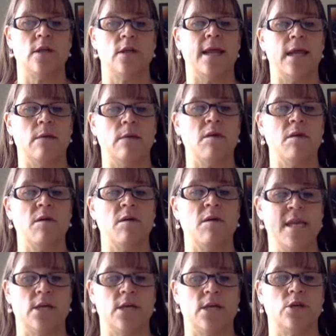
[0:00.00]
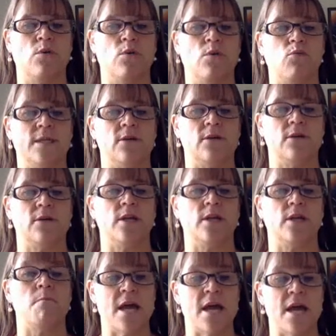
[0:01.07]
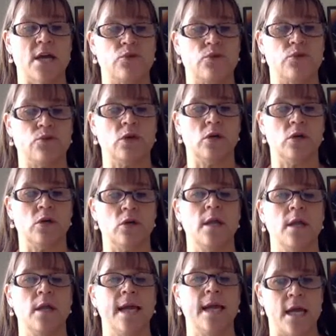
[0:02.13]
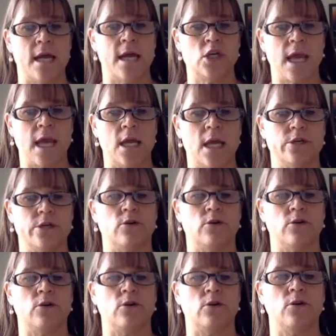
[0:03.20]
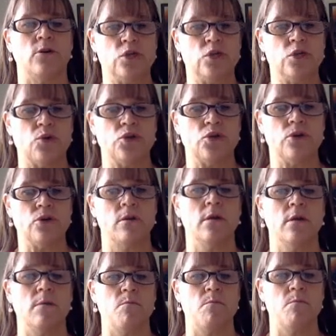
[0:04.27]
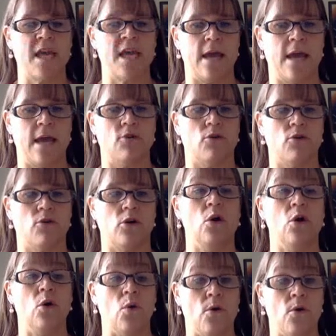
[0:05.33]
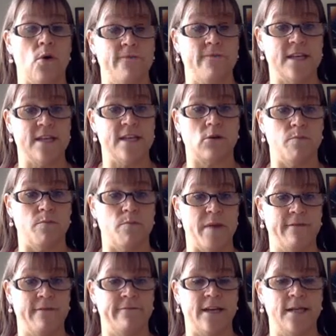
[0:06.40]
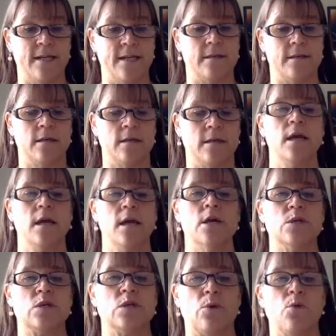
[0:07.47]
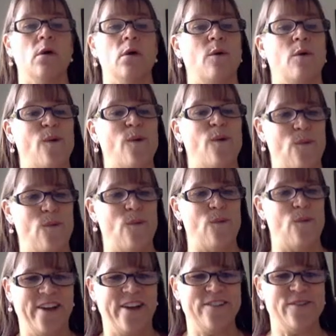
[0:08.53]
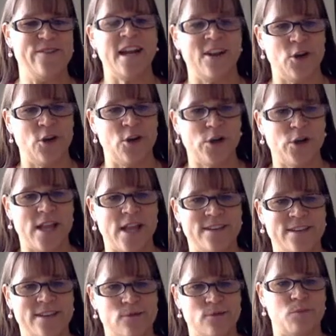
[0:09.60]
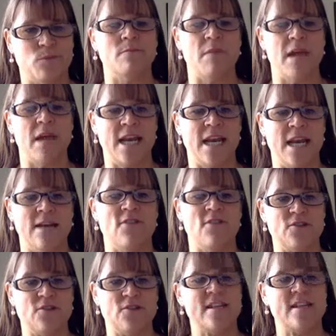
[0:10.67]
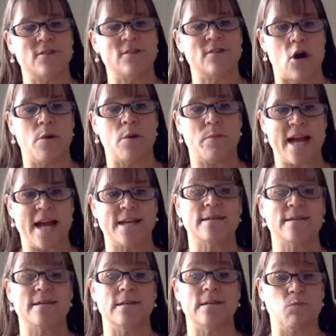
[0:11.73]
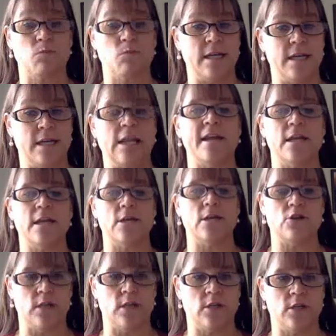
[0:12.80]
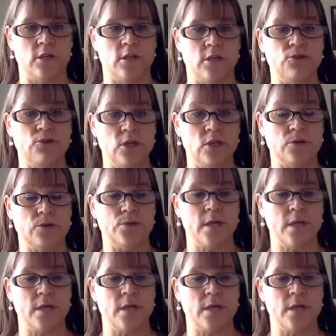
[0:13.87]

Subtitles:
implementation will result in measurable educational, social, behavioral, or physical benefit. So what you're doing in your classrooms, many of those things are practices, particularly the interventions you use,